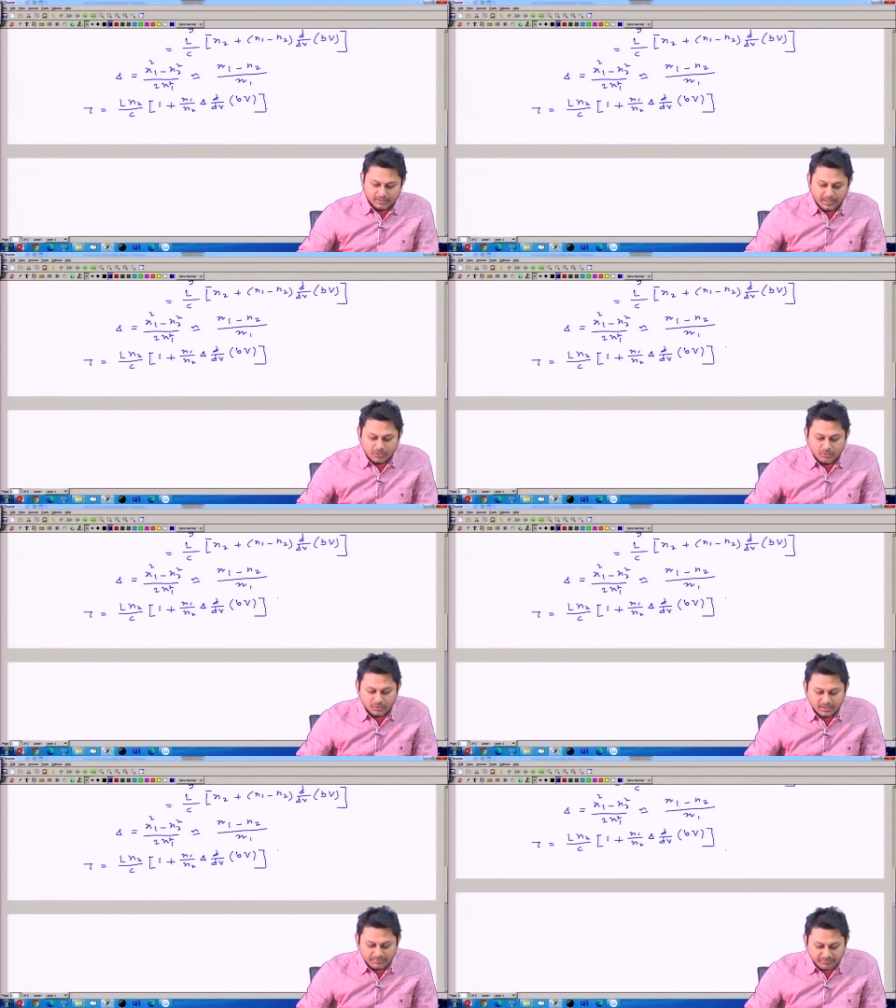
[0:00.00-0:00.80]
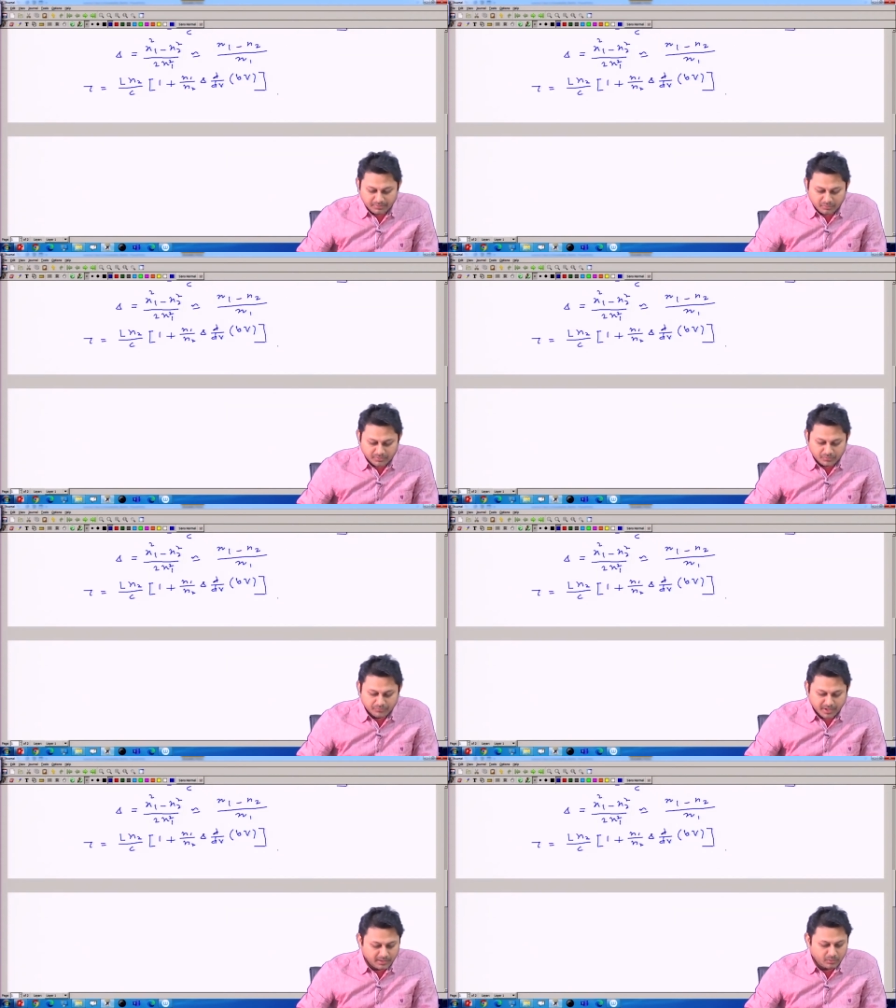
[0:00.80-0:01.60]
Now, if I want to
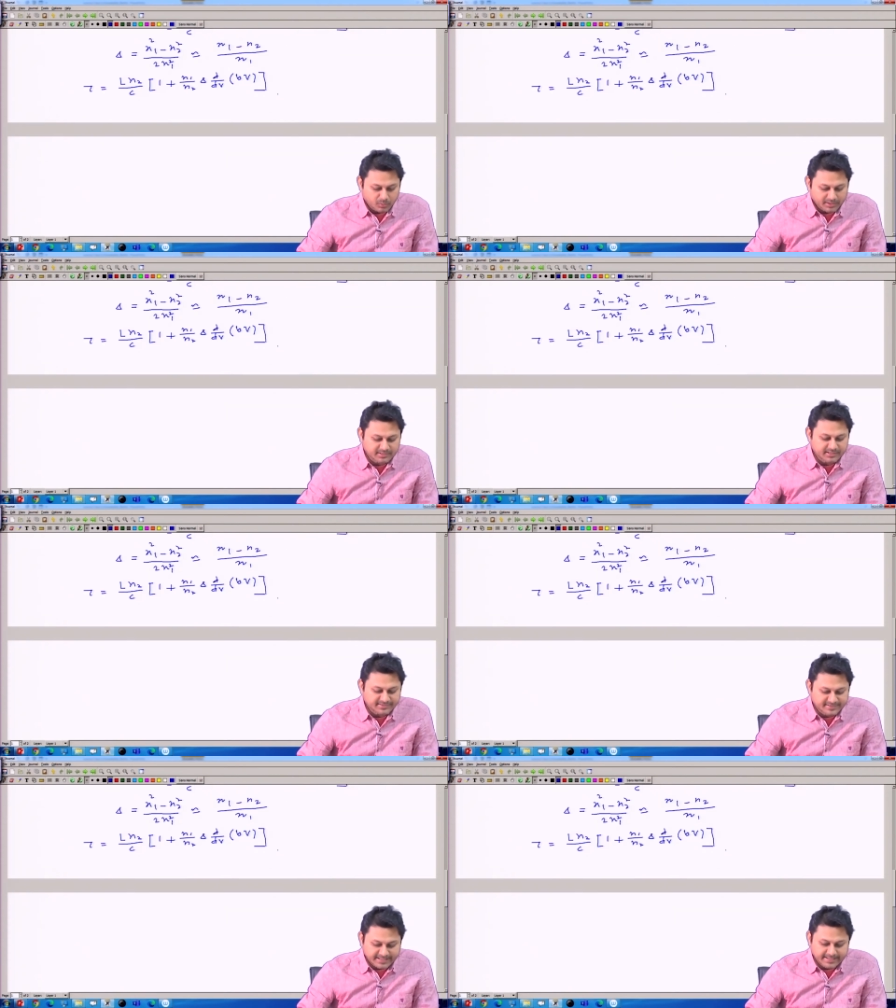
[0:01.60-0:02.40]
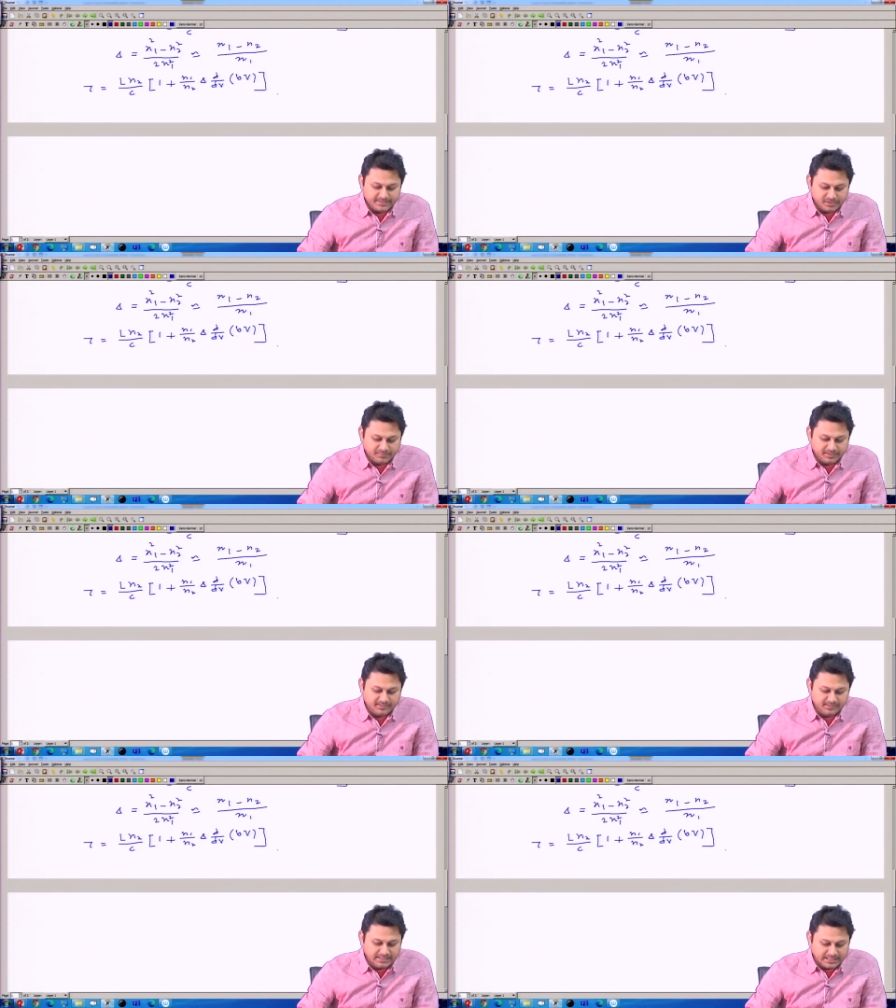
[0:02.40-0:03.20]
find out what is the change of
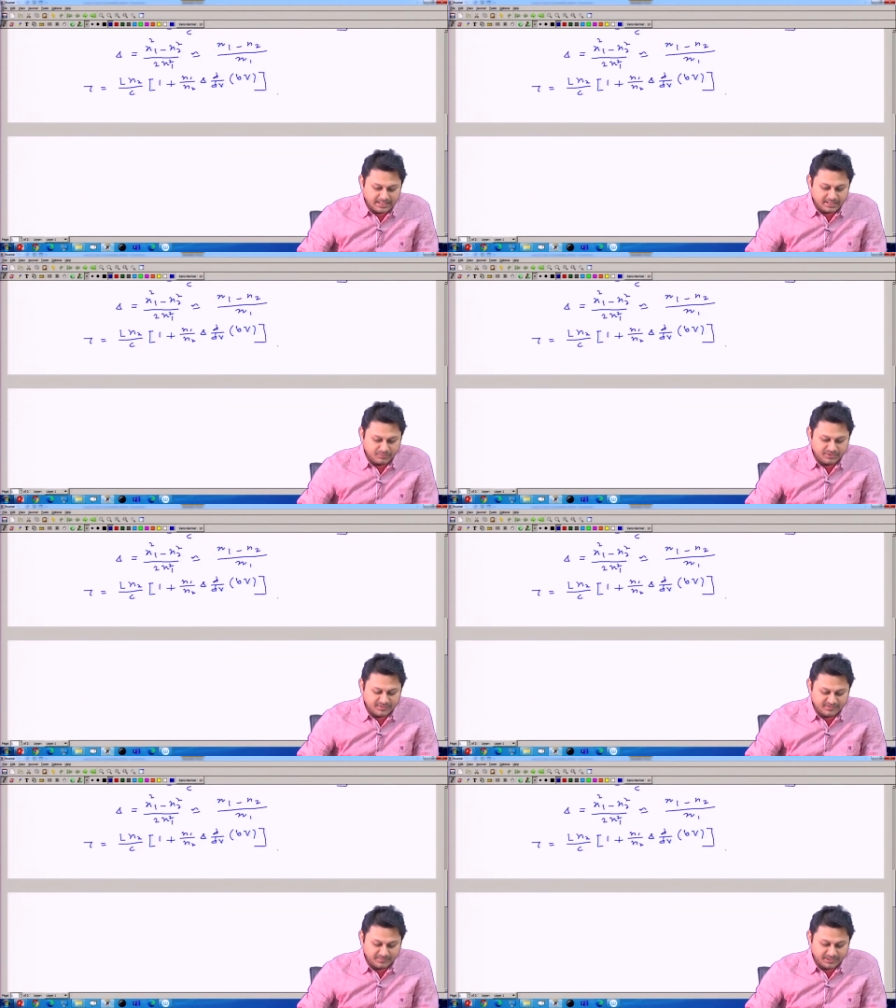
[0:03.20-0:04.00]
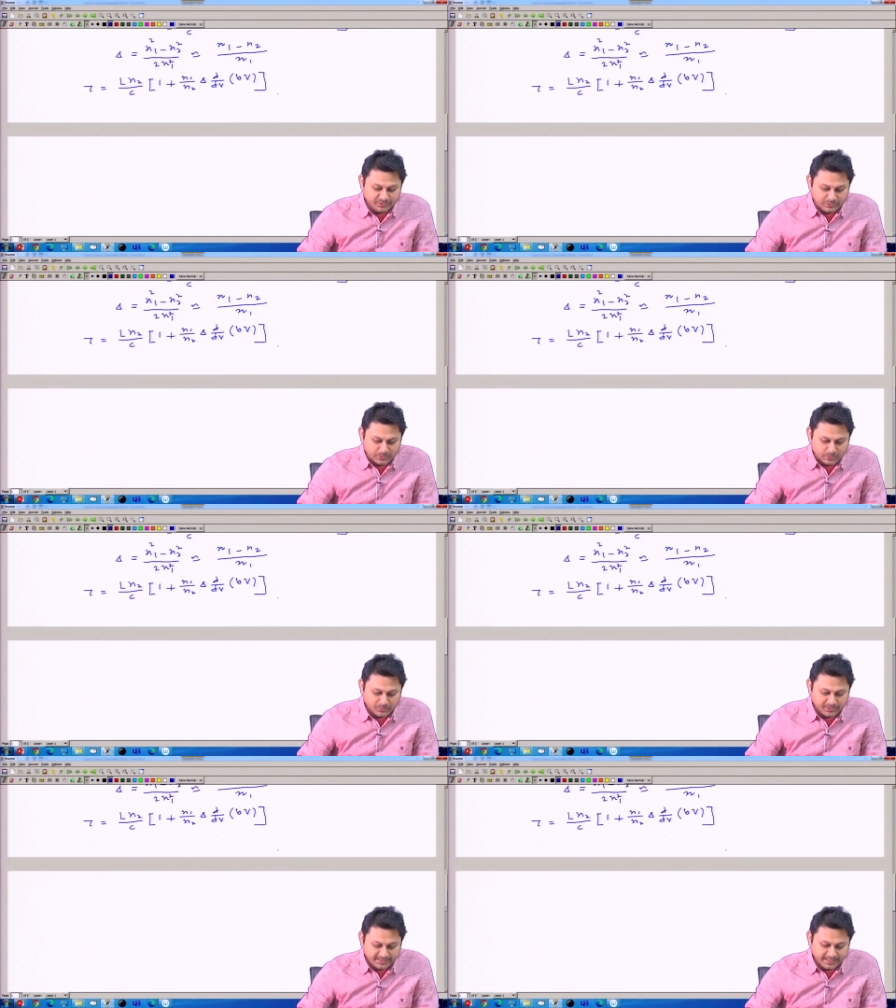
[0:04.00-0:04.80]
this delay with respect
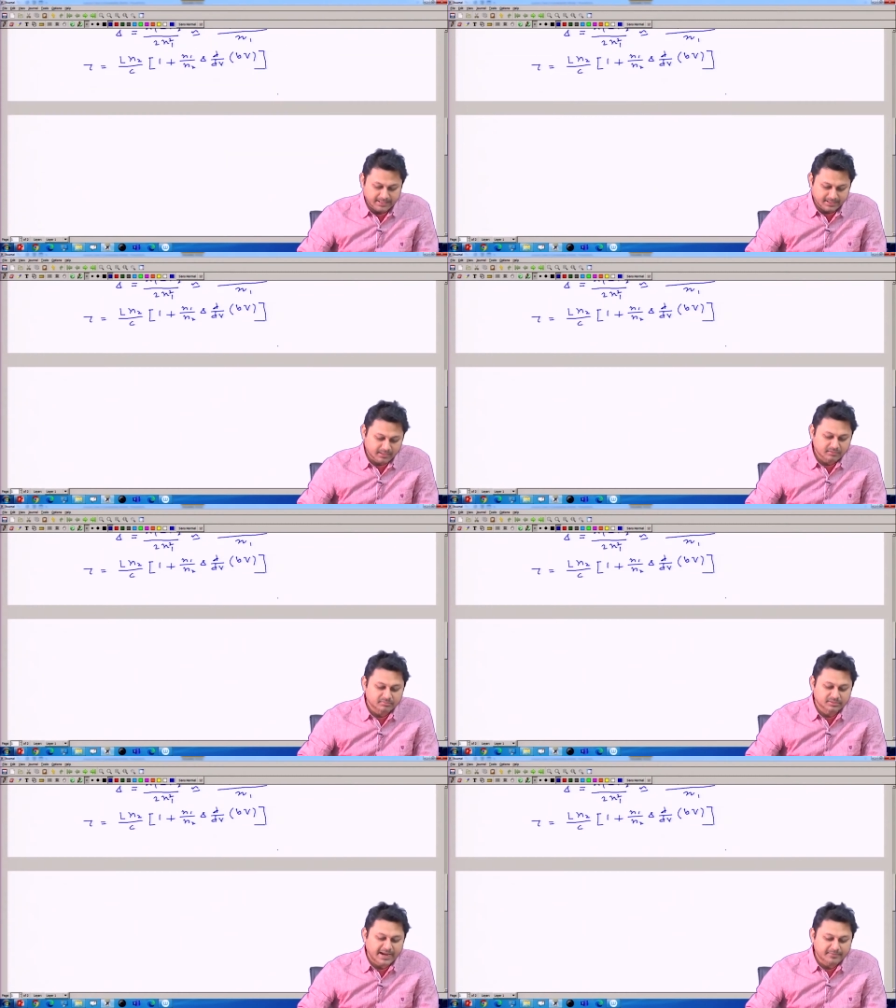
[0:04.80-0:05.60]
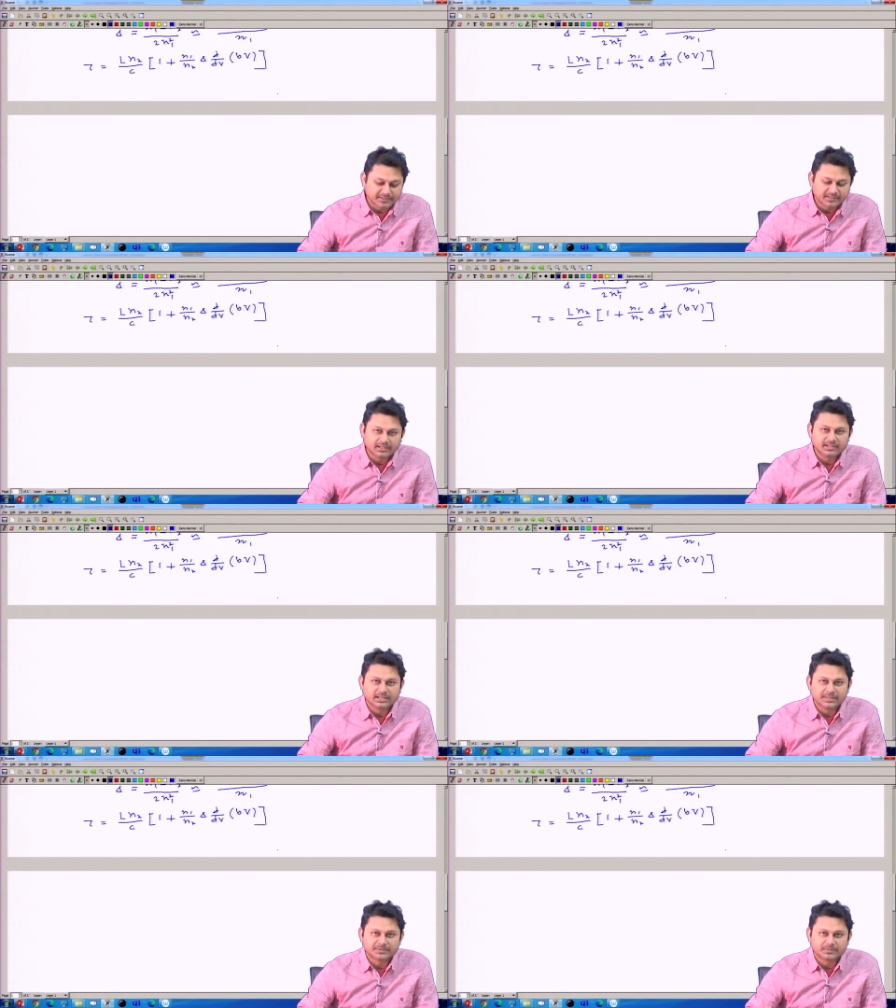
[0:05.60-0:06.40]
to delta that basically
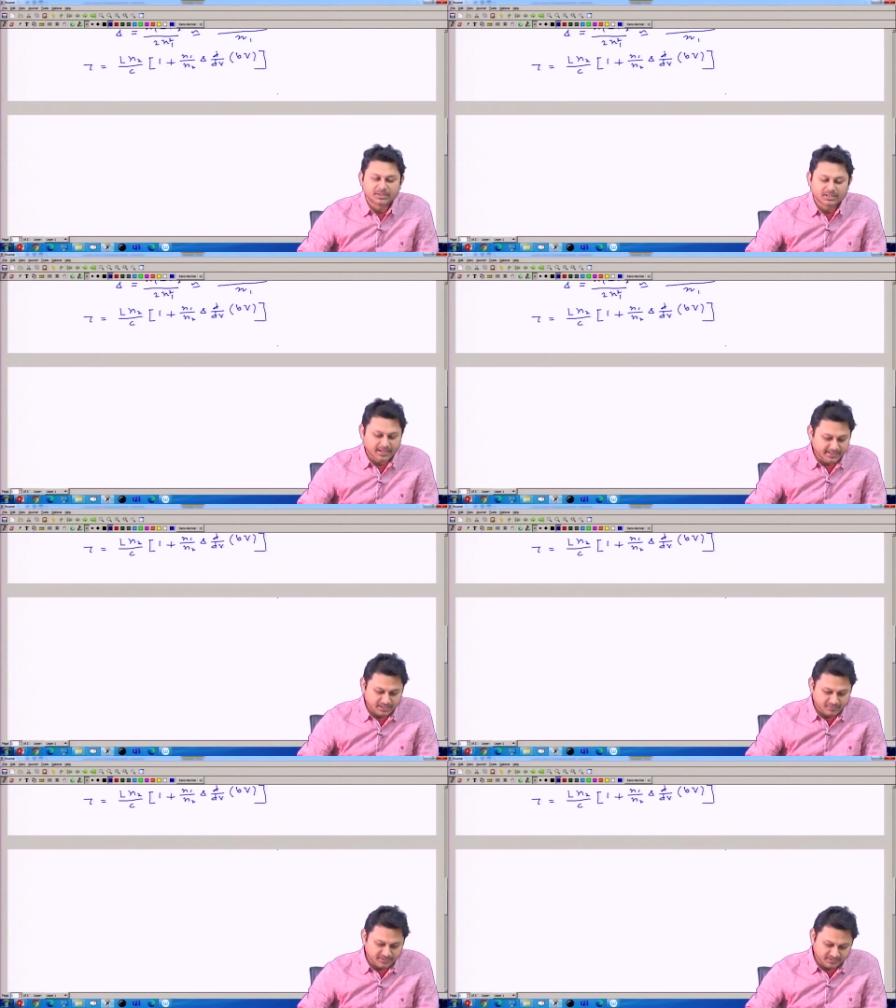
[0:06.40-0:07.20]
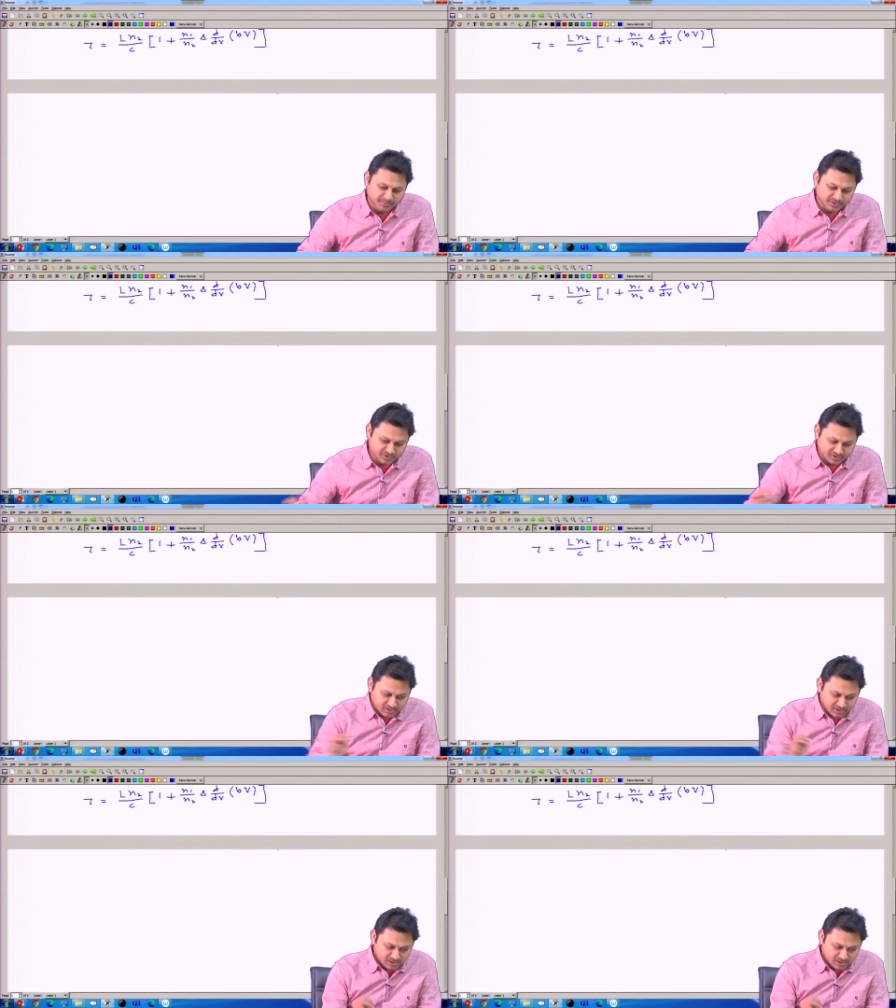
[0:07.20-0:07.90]
gives me the idea of dispersion.